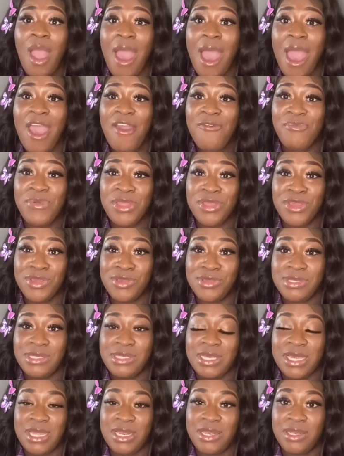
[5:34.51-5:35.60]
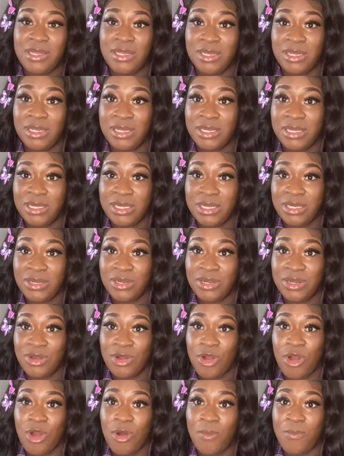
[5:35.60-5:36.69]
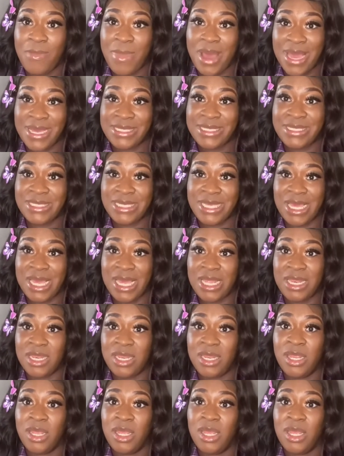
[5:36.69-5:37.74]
I've been using on my skin